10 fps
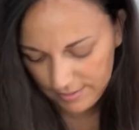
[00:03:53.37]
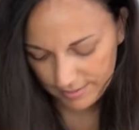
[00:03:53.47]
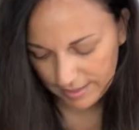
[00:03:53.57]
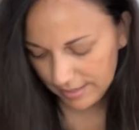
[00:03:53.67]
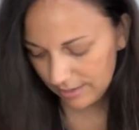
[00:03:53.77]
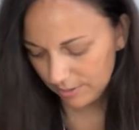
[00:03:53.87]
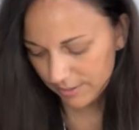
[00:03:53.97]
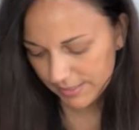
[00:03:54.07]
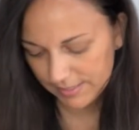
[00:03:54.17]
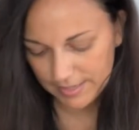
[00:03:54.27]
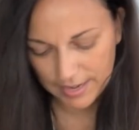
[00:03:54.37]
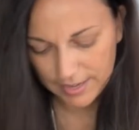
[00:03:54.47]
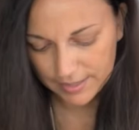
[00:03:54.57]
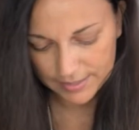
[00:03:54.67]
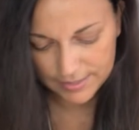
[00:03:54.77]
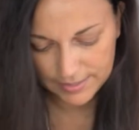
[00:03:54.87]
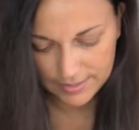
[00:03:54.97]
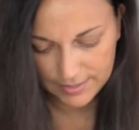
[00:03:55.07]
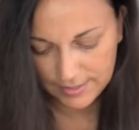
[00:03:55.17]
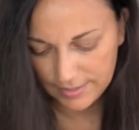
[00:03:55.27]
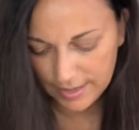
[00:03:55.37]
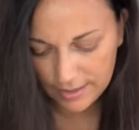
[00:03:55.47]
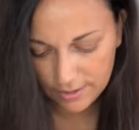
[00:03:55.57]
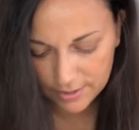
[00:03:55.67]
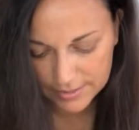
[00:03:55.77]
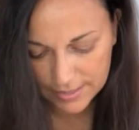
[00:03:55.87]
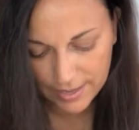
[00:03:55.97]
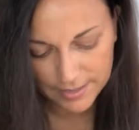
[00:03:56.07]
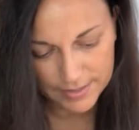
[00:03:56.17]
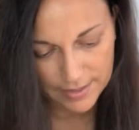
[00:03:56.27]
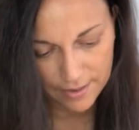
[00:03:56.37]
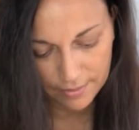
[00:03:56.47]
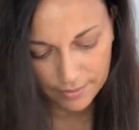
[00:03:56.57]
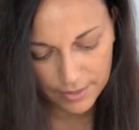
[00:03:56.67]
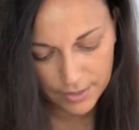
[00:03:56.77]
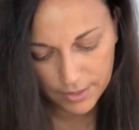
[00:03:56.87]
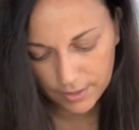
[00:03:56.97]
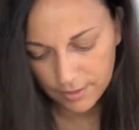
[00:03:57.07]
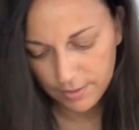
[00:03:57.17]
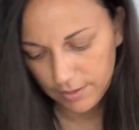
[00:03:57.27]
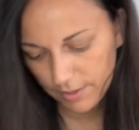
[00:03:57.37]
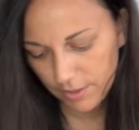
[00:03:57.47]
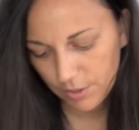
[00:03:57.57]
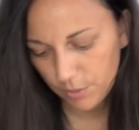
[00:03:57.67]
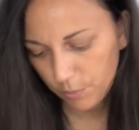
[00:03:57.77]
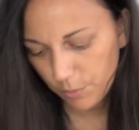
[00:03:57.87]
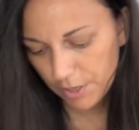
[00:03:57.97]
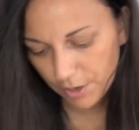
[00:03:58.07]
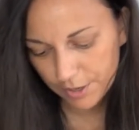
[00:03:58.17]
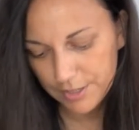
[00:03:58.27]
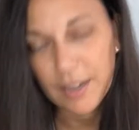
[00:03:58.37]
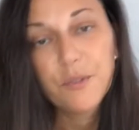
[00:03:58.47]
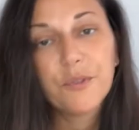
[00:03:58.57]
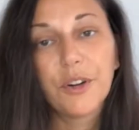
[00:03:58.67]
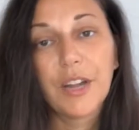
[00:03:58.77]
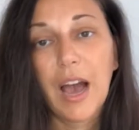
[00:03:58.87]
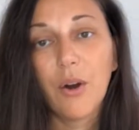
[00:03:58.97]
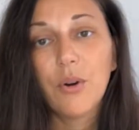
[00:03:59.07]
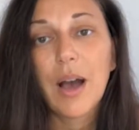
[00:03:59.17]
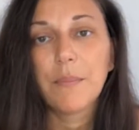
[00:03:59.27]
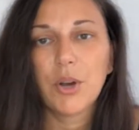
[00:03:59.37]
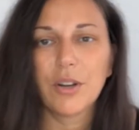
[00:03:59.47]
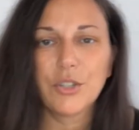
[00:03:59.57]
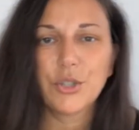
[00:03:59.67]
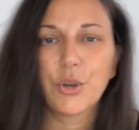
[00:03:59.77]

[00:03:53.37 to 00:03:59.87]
That looks nice. That looks nice. I think we are done for now. I'm gonna show